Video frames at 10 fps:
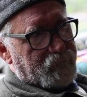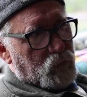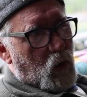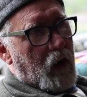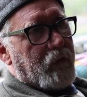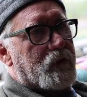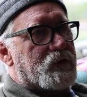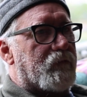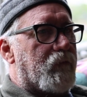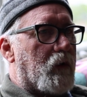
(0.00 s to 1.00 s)

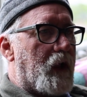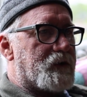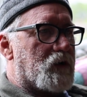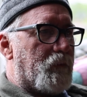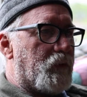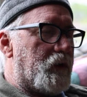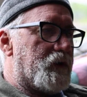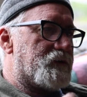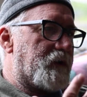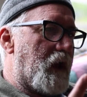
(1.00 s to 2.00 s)
ravens for the last couple of years.